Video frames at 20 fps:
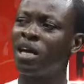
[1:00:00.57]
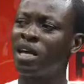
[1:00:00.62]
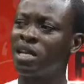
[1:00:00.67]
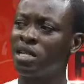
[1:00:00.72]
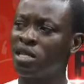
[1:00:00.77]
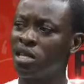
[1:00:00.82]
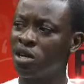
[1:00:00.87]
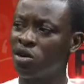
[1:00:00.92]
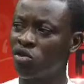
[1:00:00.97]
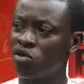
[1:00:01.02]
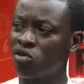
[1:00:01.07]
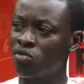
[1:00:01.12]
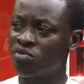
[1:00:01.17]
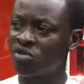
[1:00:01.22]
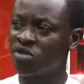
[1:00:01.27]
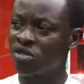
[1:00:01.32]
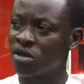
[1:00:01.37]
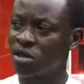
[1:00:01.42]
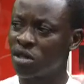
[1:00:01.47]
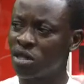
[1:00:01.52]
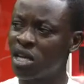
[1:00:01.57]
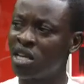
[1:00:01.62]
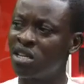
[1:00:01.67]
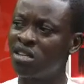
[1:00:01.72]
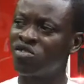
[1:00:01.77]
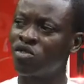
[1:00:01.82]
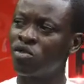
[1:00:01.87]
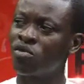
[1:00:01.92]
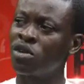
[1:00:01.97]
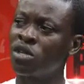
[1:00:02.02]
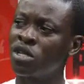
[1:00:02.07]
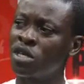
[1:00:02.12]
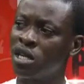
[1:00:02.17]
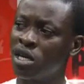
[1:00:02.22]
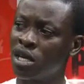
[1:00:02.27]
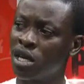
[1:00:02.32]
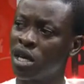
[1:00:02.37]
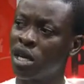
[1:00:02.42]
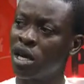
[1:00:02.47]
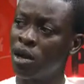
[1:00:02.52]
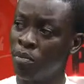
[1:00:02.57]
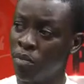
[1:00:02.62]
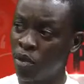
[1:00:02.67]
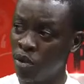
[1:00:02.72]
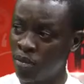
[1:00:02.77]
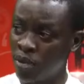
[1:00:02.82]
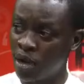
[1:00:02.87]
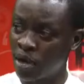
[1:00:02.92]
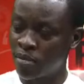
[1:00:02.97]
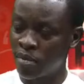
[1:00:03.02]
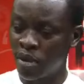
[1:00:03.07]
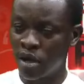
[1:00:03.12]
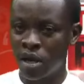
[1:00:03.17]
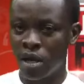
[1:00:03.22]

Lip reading: ethnic groups, then it's already a problem.